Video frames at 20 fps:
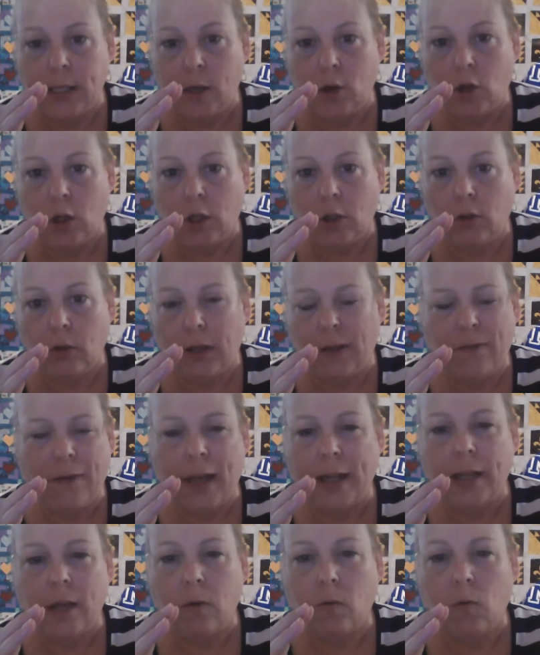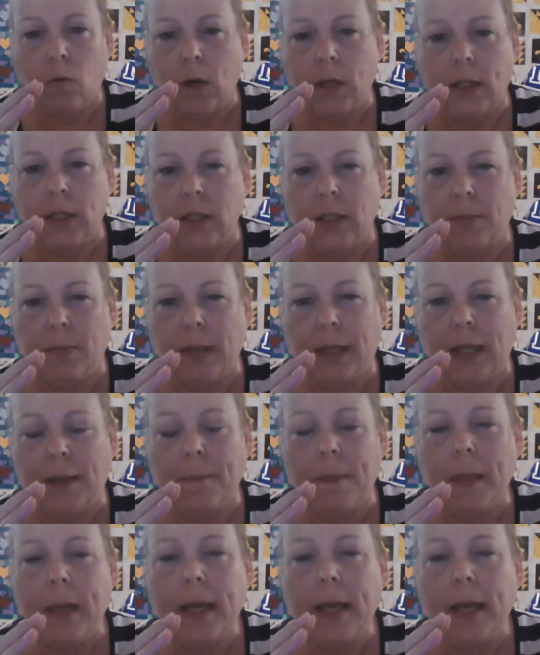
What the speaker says: oh, good grief. I don't want it to be